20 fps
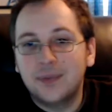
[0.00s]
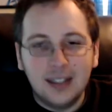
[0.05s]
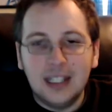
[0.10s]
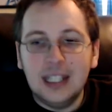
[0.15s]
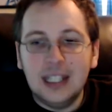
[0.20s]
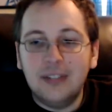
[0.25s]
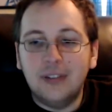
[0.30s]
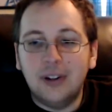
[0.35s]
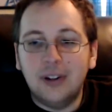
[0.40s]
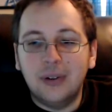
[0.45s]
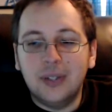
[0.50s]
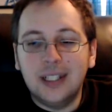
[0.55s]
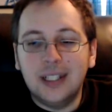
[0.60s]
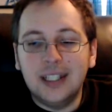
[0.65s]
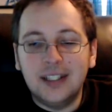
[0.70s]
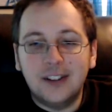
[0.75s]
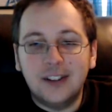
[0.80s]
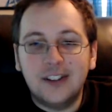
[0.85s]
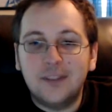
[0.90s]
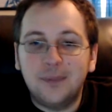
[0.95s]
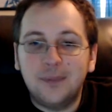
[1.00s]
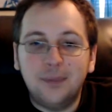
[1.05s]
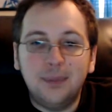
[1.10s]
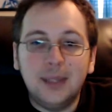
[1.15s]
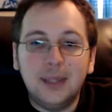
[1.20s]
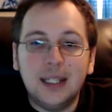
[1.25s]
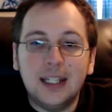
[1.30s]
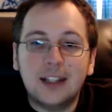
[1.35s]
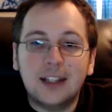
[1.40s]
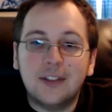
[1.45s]
Even though he
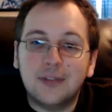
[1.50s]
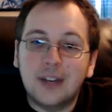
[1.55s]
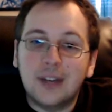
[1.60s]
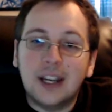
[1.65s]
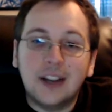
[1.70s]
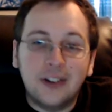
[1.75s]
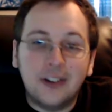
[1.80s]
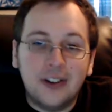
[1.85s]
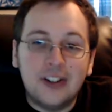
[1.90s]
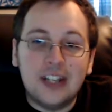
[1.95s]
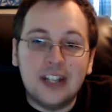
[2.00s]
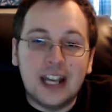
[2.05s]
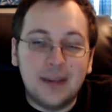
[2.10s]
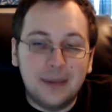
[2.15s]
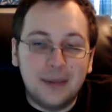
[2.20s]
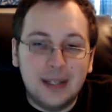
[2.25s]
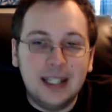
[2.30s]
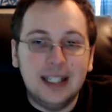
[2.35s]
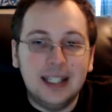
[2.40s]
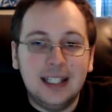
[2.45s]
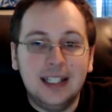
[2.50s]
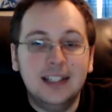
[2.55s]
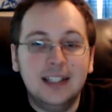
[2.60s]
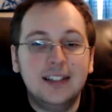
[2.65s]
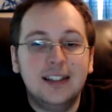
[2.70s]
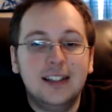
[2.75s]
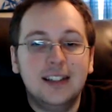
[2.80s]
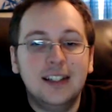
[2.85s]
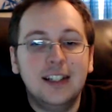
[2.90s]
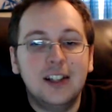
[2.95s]
speaks regular
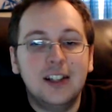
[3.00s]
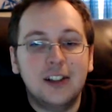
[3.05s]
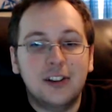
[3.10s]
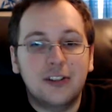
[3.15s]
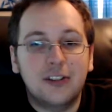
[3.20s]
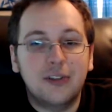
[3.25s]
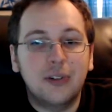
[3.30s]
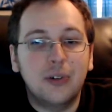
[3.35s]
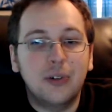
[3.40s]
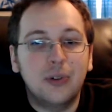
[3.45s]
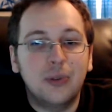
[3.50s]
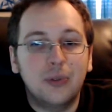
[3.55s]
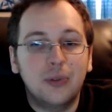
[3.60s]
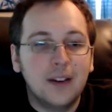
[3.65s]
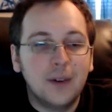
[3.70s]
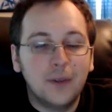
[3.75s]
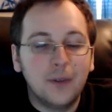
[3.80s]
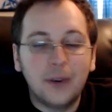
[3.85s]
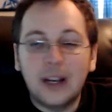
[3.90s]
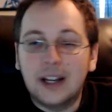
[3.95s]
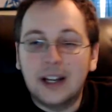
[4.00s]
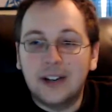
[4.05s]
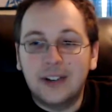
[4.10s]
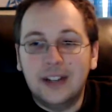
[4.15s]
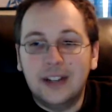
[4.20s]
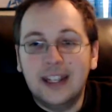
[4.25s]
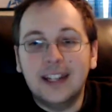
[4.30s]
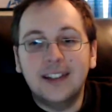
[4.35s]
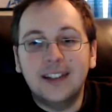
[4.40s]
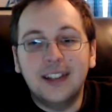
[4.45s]
Japanese, he just throws regular
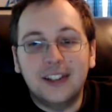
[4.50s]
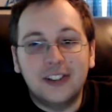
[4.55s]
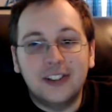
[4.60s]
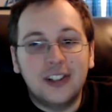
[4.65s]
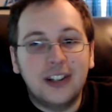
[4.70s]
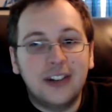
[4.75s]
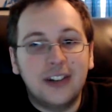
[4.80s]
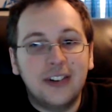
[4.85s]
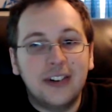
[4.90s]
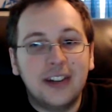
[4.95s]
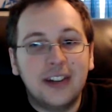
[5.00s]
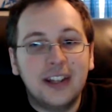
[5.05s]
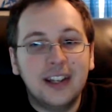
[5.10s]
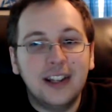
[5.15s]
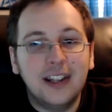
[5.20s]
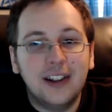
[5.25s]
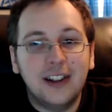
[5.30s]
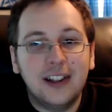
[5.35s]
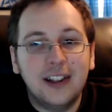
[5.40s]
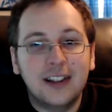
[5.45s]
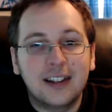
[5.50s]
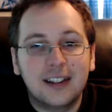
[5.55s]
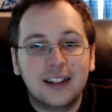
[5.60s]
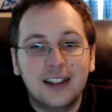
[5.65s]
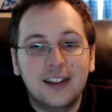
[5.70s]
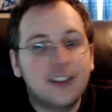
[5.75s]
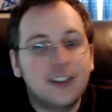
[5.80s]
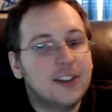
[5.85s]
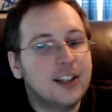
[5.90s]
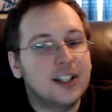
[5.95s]
English in there. He's like,
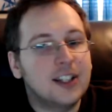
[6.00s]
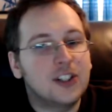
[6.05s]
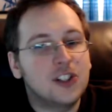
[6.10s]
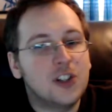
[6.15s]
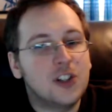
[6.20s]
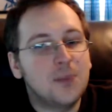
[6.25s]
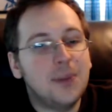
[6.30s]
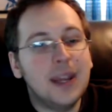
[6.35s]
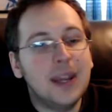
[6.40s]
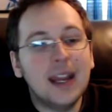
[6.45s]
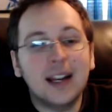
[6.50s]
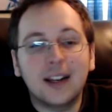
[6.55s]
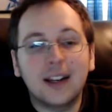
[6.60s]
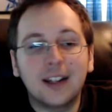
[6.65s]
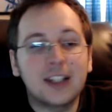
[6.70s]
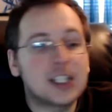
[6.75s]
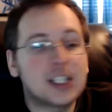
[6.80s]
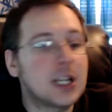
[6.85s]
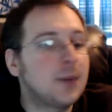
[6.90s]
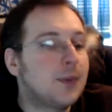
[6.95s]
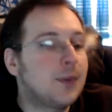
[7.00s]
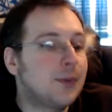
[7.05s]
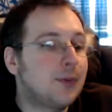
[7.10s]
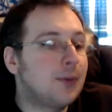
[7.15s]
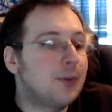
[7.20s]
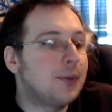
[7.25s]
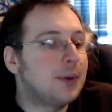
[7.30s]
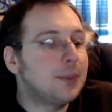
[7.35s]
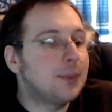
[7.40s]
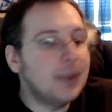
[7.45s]
this is like Japanglish, I'm
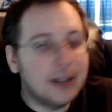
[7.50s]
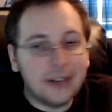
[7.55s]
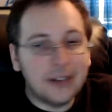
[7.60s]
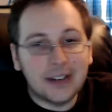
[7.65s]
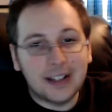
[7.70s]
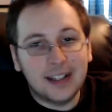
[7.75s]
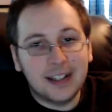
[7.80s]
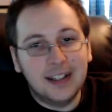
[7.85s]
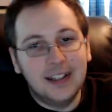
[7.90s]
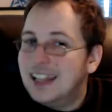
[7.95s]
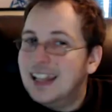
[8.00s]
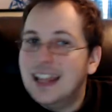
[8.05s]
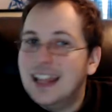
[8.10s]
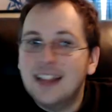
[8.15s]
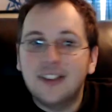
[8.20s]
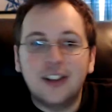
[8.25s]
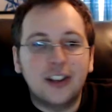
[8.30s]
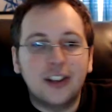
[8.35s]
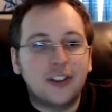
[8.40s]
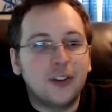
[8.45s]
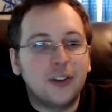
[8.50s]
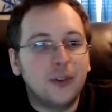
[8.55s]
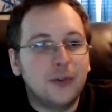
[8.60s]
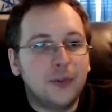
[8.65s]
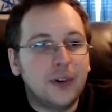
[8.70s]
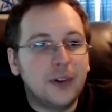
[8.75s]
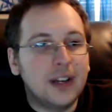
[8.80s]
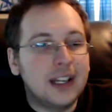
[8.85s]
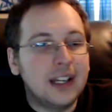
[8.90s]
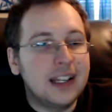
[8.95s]
from America. That's just so
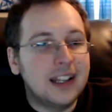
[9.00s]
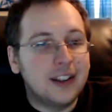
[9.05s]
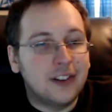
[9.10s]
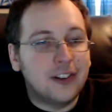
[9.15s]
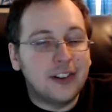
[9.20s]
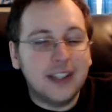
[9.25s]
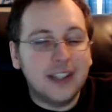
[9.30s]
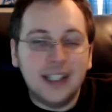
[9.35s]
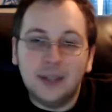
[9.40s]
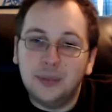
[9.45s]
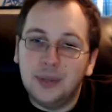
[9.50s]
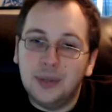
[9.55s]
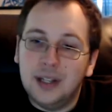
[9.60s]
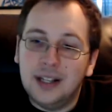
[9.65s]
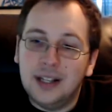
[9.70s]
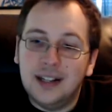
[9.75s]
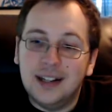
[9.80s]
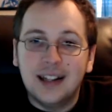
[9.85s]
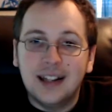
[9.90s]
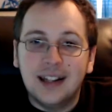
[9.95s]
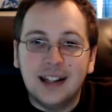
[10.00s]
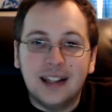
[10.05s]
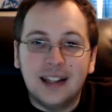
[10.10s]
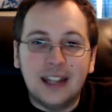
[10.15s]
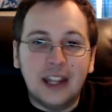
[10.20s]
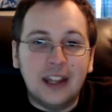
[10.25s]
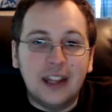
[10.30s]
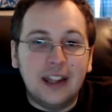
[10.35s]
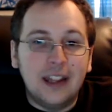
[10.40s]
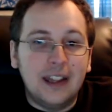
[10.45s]
funny to see when
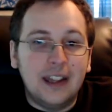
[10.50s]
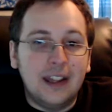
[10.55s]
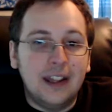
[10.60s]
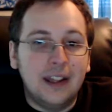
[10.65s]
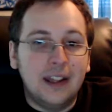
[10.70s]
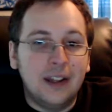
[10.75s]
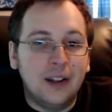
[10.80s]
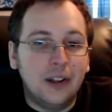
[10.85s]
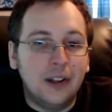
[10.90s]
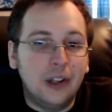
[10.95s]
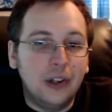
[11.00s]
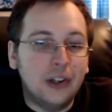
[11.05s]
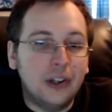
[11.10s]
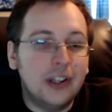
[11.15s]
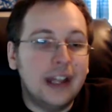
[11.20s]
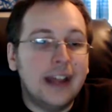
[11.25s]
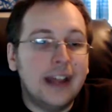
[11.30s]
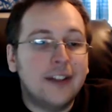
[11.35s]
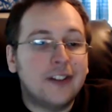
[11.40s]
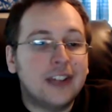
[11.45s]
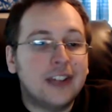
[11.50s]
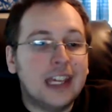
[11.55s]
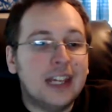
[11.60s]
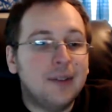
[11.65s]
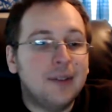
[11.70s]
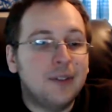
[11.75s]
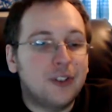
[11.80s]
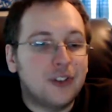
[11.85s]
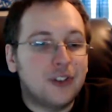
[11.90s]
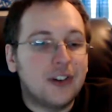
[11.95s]
the localized
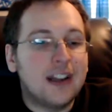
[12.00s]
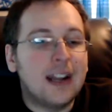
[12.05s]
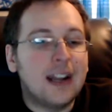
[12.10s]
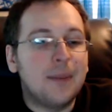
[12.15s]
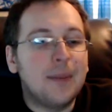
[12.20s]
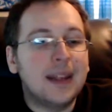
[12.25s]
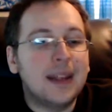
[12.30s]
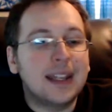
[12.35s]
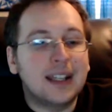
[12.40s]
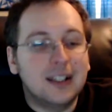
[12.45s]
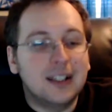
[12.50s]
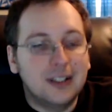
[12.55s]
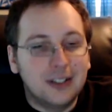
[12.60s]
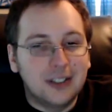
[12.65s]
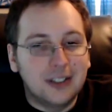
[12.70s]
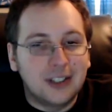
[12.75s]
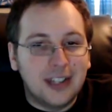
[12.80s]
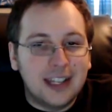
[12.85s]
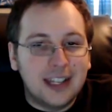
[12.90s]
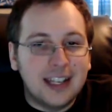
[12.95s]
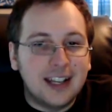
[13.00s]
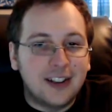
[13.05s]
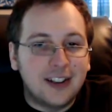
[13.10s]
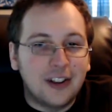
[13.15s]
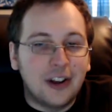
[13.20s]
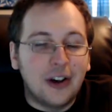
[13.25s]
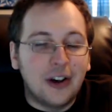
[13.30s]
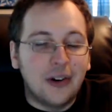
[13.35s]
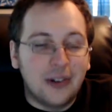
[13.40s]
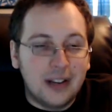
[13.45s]
games try to make it look like it's
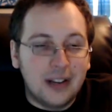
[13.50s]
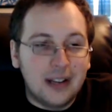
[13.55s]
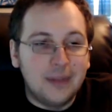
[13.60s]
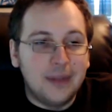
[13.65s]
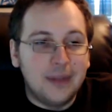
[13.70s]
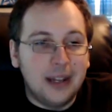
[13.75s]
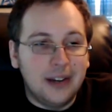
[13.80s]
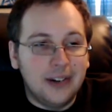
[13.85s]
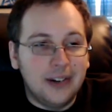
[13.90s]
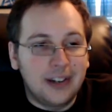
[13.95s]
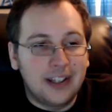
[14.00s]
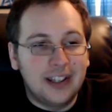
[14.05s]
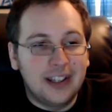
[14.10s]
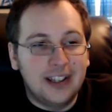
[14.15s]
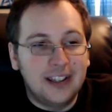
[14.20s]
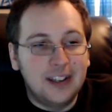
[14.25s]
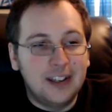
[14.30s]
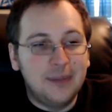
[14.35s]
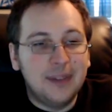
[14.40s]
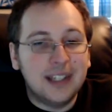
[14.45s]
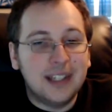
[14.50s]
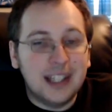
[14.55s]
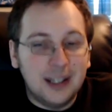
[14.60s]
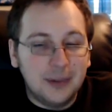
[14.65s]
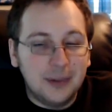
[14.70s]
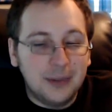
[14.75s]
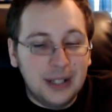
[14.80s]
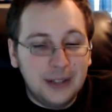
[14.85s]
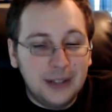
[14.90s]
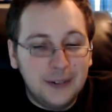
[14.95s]
all in America to
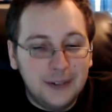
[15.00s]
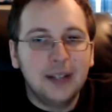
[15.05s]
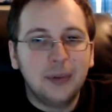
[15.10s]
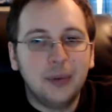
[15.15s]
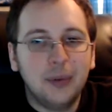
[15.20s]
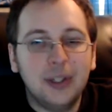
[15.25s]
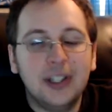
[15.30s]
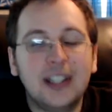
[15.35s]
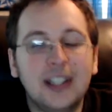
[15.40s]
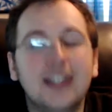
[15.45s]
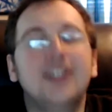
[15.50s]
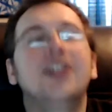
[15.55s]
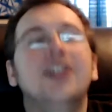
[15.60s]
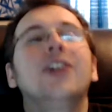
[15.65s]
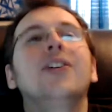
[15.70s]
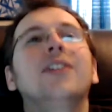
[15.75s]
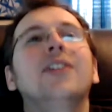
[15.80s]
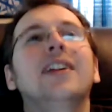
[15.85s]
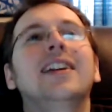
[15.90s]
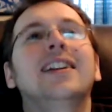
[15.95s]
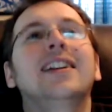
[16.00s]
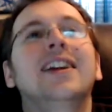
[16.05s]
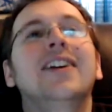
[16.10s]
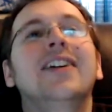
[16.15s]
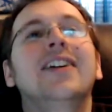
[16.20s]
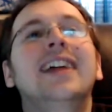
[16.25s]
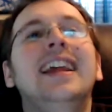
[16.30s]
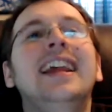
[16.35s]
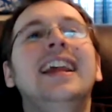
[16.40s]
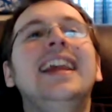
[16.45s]
begin with, when you can totally
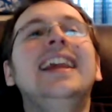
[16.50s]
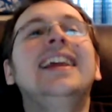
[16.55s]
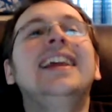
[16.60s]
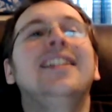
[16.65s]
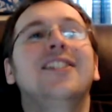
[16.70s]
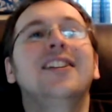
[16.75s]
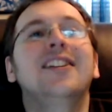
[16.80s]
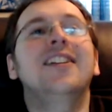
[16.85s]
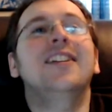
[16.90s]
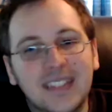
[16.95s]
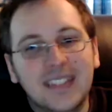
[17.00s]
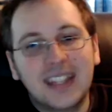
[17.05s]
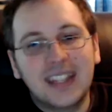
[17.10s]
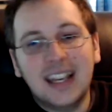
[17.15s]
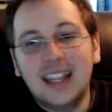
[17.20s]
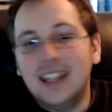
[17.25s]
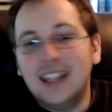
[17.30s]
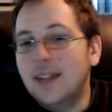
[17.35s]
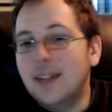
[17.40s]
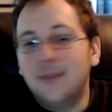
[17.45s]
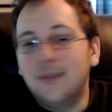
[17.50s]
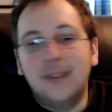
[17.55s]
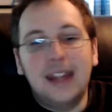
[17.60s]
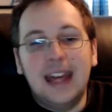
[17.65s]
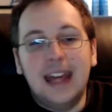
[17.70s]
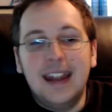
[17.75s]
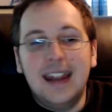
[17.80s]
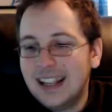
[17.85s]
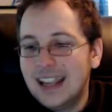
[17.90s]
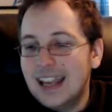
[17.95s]
tell it isn't. I love
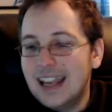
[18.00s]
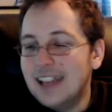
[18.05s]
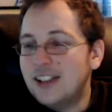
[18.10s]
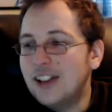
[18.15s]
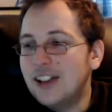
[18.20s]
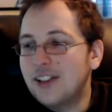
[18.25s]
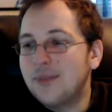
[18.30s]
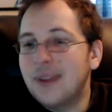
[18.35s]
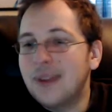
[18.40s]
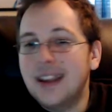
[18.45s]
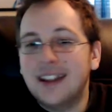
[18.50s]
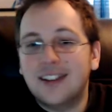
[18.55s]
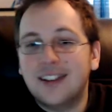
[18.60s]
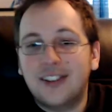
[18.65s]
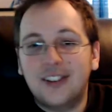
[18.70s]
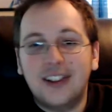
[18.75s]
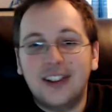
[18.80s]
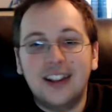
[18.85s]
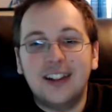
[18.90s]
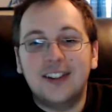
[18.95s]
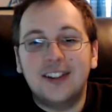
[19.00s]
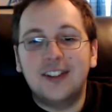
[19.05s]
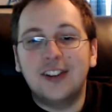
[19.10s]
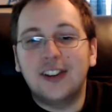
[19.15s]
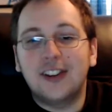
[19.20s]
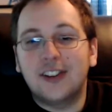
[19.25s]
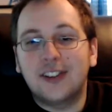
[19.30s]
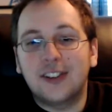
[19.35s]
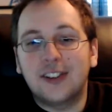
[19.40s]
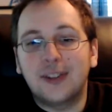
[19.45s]
that. That just makes it
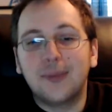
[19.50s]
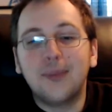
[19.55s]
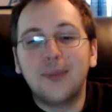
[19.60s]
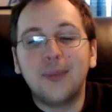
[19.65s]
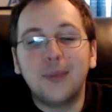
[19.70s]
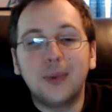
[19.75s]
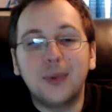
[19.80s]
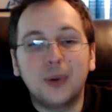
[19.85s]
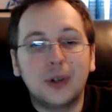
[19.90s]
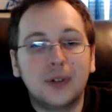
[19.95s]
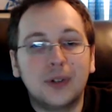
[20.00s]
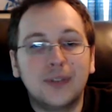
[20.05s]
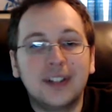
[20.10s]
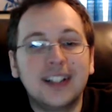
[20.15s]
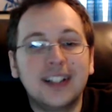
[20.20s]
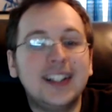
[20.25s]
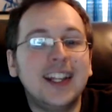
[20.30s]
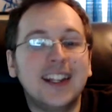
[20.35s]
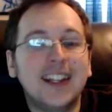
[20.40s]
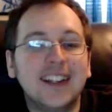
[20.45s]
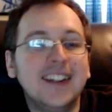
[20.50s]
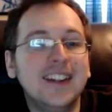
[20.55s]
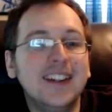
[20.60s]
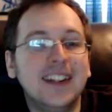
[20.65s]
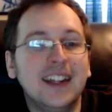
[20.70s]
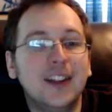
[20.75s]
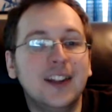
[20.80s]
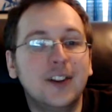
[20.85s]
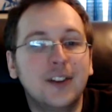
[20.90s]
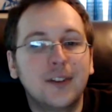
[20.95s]
just more
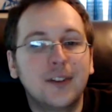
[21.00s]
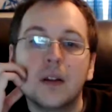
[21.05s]
ridiculous.